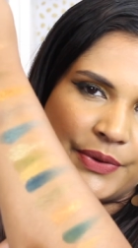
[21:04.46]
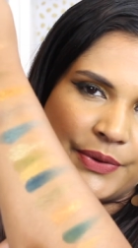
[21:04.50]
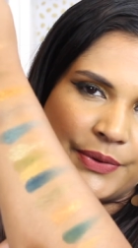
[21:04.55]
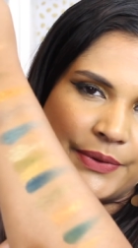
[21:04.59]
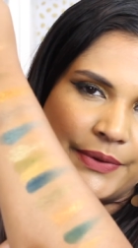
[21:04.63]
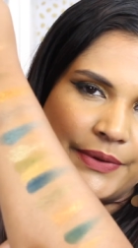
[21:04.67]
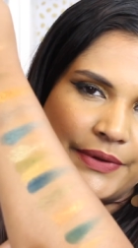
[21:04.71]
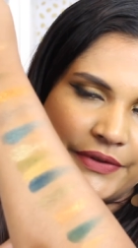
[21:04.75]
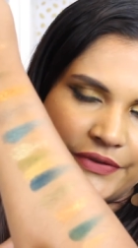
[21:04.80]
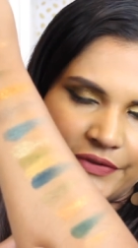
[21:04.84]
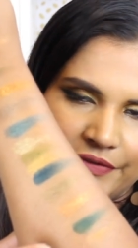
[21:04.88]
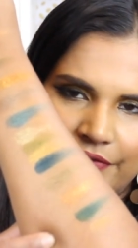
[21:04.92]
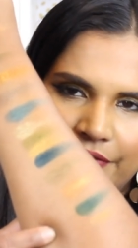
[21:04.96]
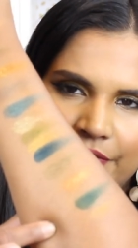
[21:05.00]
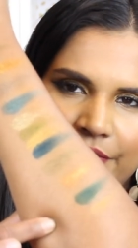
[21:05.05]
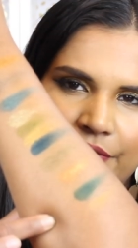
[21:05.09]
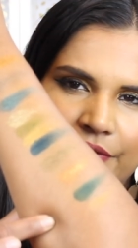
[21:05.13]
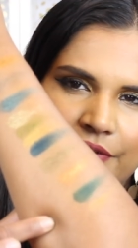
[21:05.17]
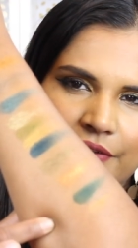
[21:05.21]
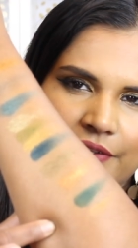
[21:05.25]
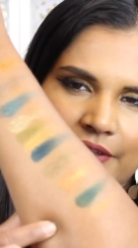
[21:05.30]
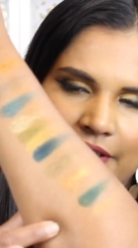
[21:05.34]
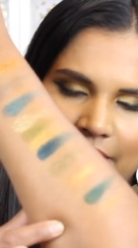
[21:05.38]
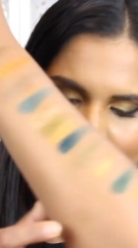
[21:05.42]

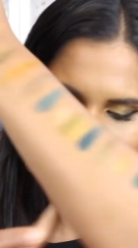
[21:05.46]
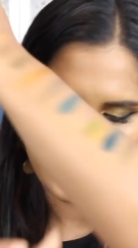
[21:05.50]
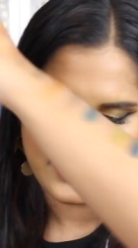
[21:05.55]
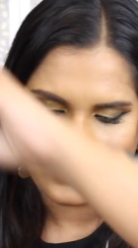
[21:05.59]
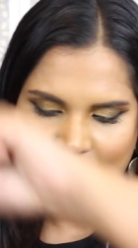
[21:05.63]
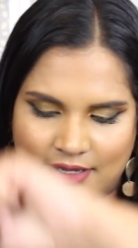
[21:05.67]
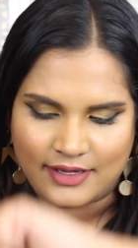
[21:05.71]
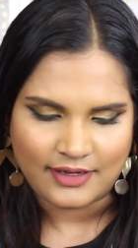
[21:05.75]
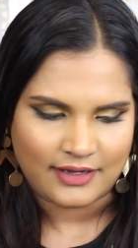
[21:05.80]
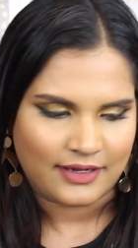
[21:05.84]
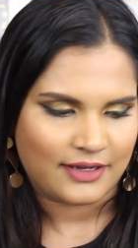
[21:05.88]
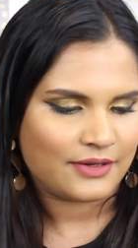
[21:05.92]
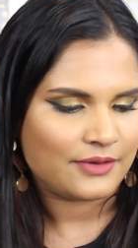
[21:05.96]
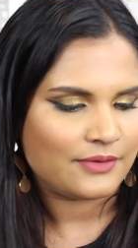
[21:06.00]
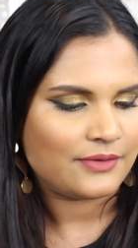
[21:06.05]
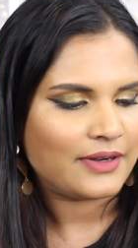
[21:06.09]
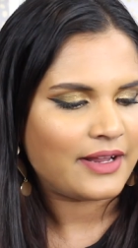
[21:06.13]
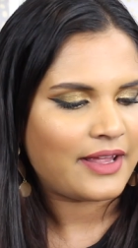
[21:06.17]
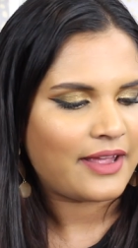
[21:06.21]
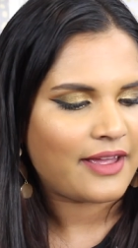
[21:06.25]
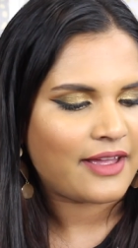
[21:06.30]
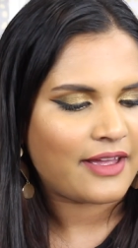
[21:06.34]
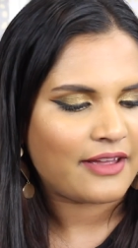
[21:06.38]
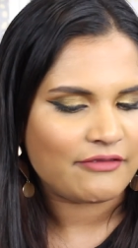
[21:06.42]
beautiful. Like, I
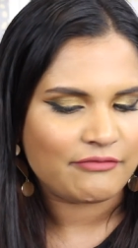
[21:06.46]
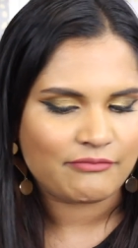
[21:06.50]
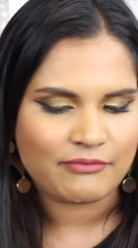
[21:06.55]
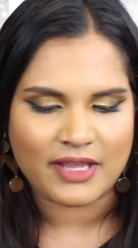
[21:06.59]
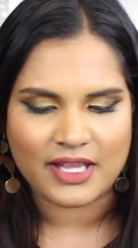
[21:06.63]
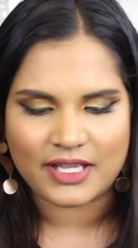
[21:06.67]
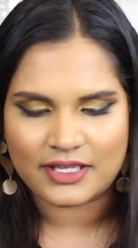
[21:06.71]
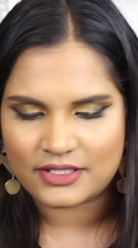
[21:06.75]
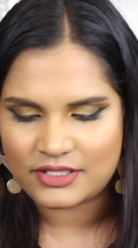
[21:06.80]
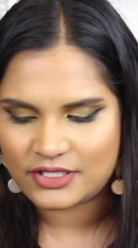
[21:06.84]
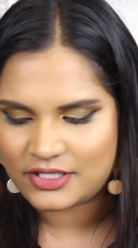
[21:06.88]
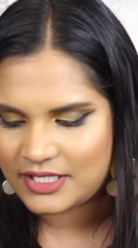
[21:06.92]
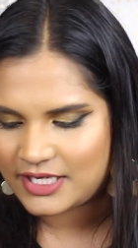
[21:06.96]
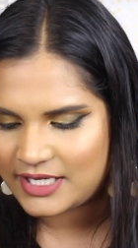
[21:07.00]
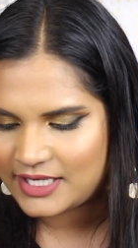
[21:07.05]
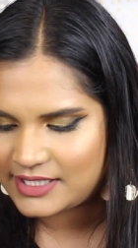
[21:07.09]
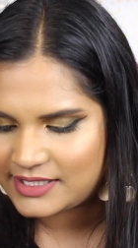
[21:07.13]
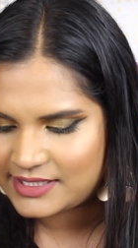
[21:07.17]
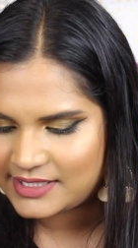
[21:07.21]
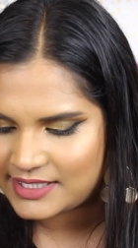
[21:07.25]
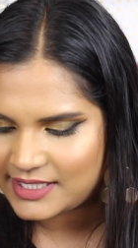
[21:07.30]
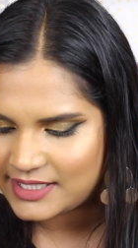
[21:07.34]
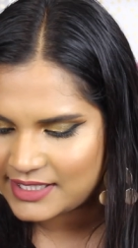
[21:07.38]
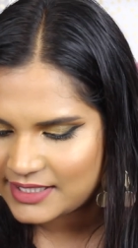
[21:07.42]
don't have matte
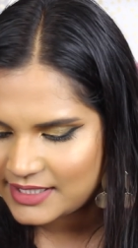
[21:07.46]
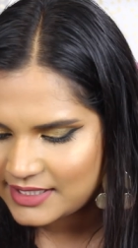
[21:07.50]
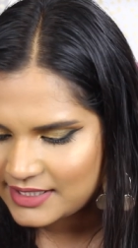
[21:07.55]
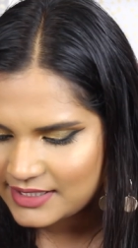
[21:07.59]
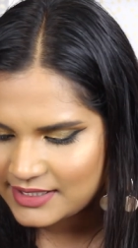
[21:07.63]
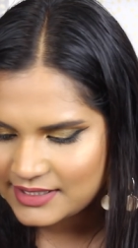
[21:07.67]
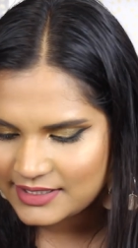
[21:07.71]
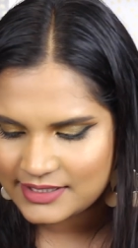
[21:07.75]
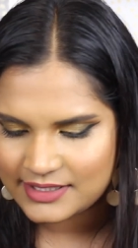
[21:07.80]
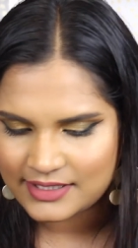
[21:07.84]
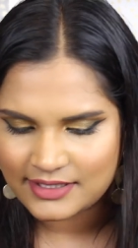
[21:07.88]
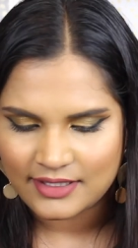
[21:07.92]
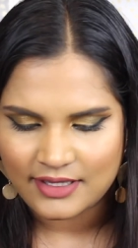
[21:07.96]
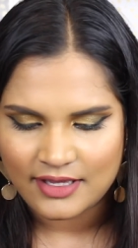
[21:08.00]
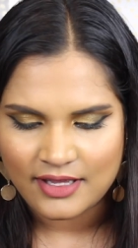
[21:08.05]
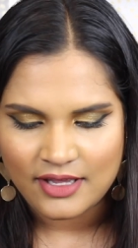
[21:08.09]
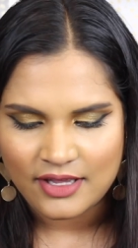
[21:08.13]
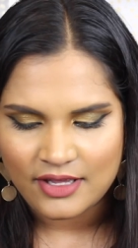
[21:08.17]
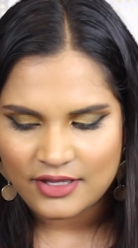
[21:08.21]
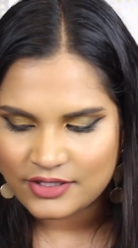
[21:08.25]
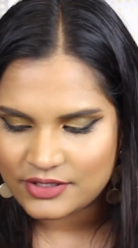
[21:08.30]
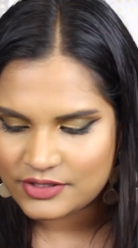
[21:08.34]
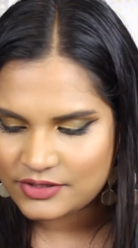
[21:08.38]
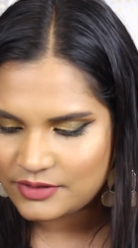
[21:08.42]
shades like this.
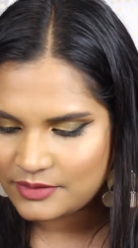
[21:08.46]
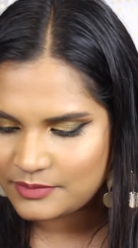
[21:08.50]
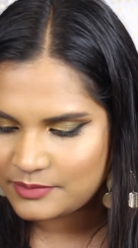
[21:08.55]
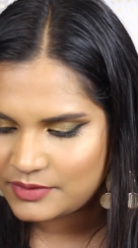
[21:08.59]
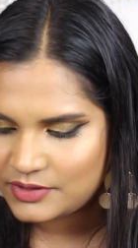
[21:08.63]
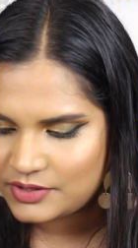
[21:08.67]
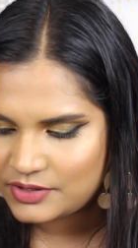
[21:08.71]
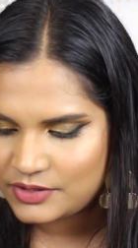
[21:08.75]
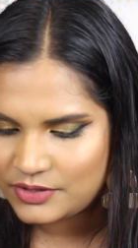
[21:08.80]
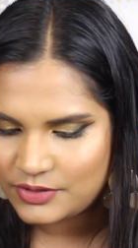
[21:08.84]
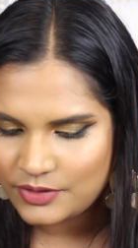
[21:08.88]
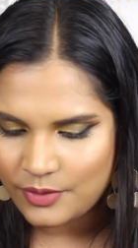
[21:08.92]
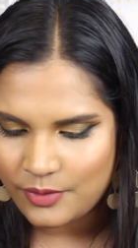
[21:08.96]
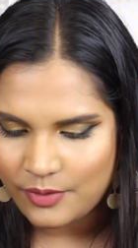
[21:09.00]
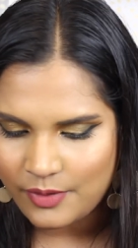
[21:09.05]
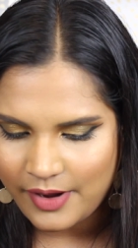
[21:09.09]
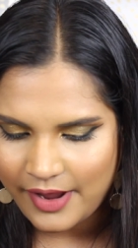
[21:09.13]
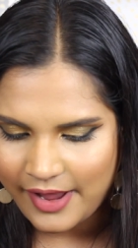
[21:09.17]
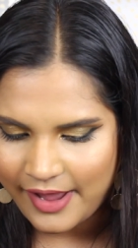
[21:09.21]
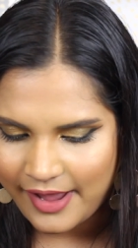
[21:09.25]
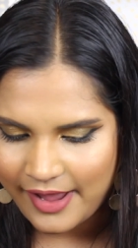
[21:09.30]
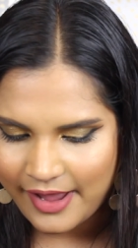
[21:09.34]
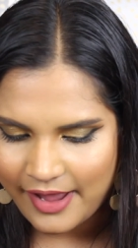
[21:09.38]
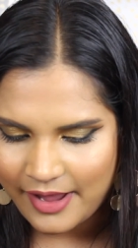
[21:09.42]
So I'm so
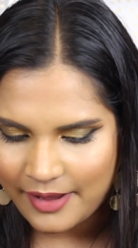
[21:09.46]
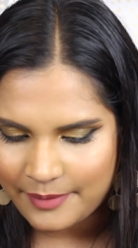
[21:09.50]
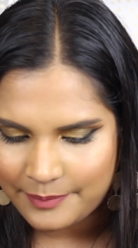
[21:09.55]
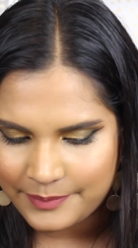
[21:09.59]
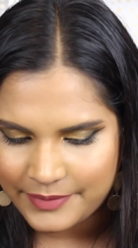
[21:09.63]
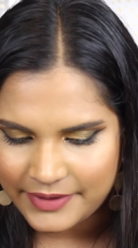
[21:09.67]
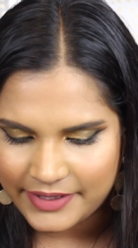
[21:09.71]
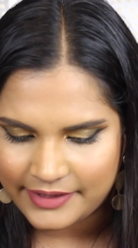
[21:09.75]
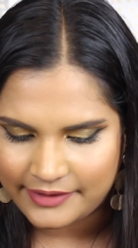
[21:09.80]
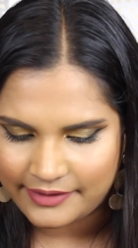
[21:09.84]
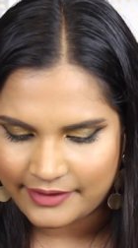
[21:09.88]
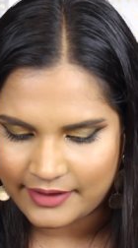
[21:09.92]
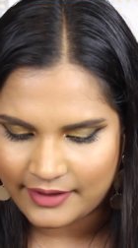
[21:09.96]
happy